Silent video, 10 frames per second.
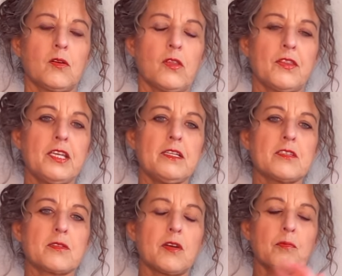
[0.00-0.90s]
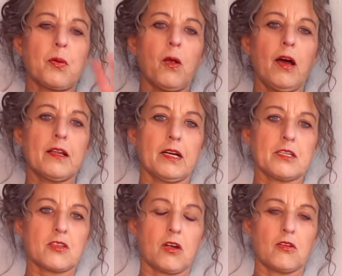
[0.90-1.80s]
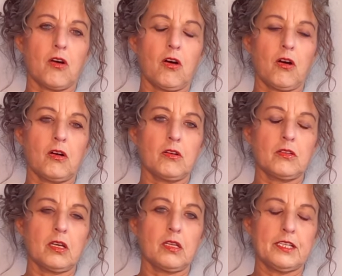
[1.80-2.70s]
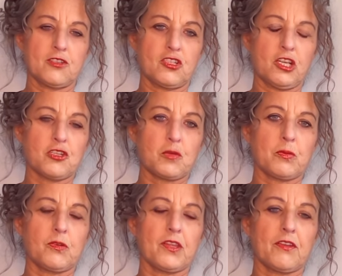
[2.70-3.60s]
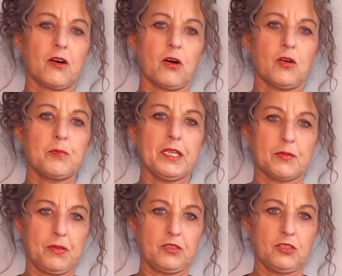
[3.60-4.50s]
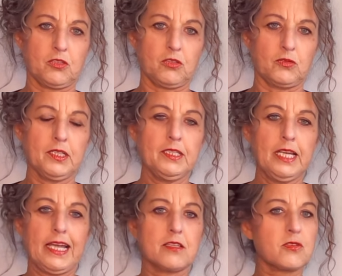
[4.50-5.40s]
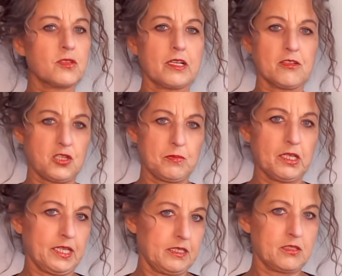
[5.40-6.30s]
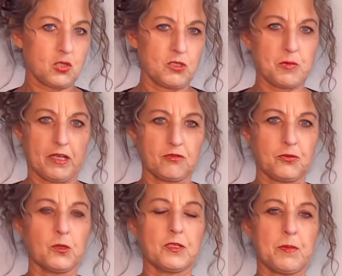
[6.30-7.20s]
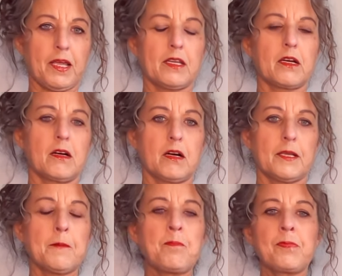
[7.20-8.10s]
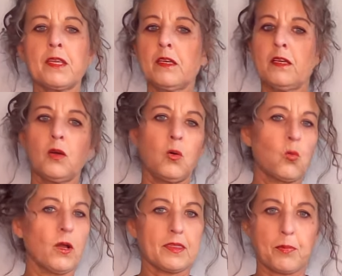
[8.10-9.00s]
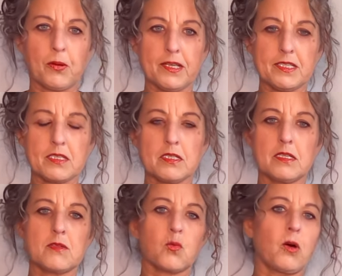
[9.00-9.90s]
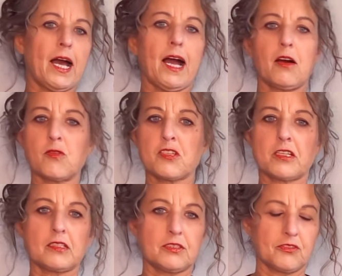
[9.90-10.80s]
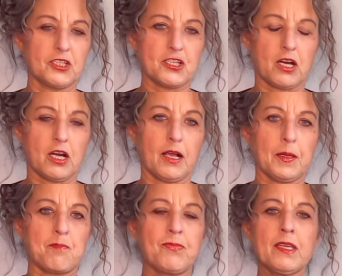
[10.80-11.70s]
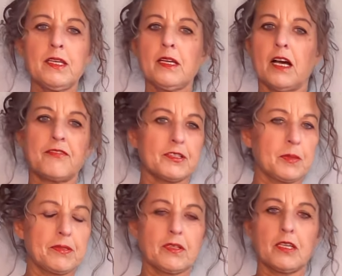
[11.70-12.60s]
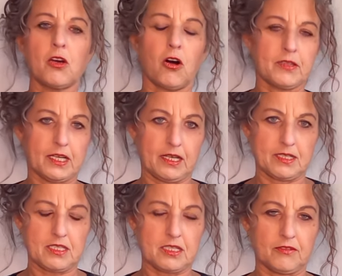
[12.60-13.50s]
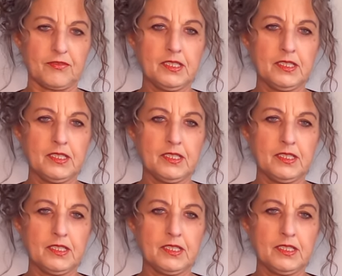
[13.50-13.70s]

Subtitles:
these products are all interchangeable. They all meet the building code. And so the customer can switch back and forth depending on what the price is, what, how is the delivery time, availability, all that kind of stuff.